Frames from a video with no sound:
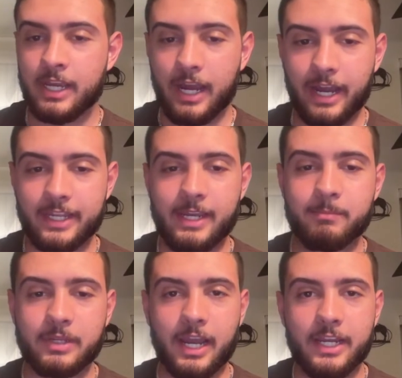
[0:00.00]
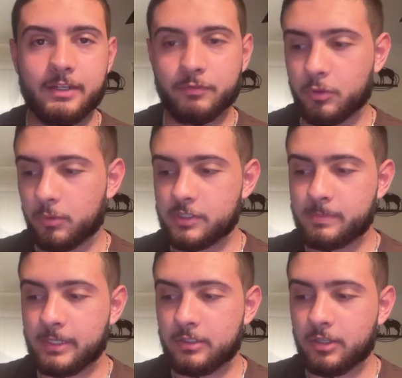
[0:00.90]
I am kind of going to
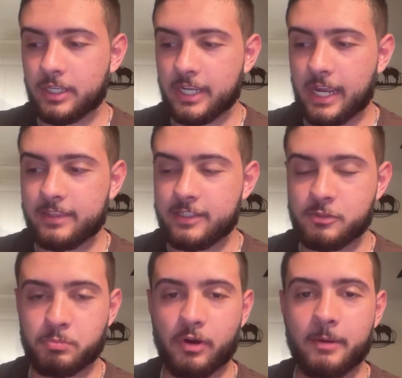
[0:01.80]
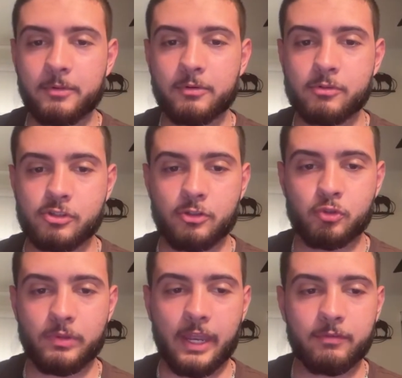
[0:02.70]
be looking at these primary results
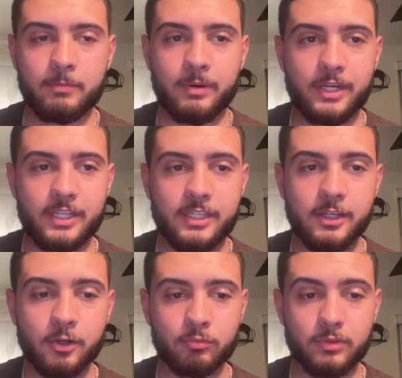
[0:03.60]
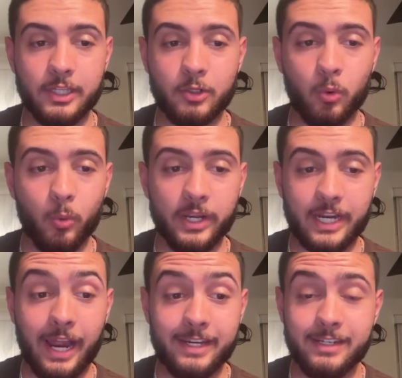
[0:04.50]
with everybody here really quick.
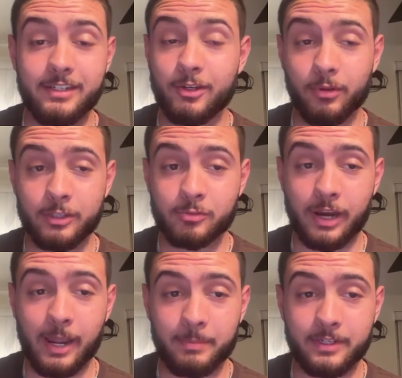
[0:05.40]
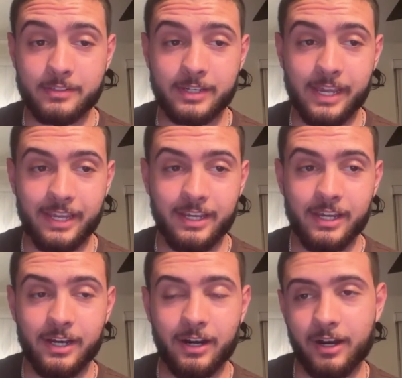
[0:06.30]
I didn't know these were happening today,
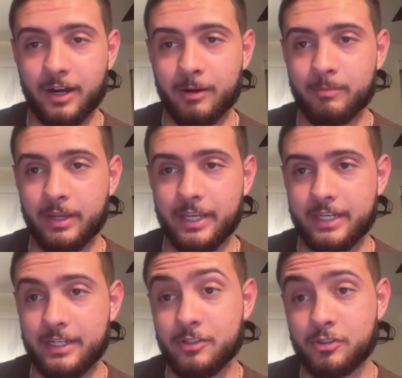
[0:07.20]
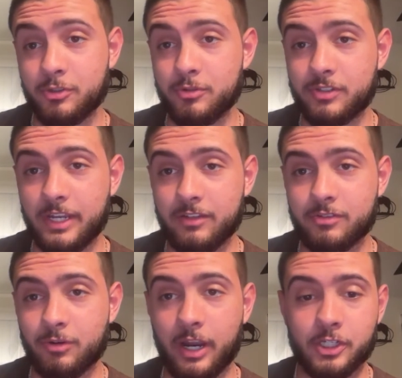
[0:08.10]
and it is Tuesday,
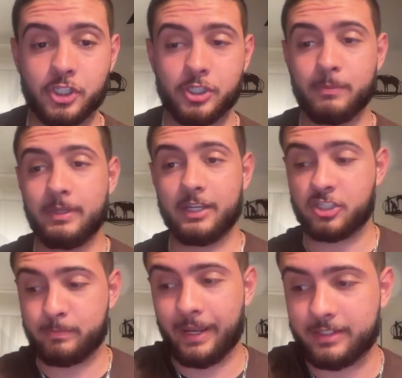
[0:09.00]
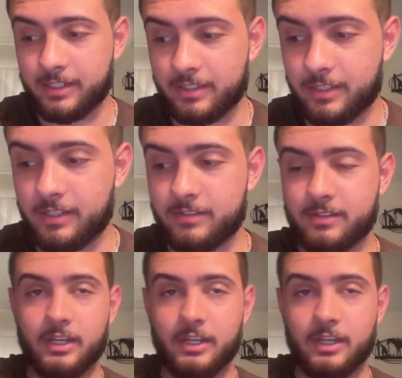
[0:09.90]
so I should be expecting these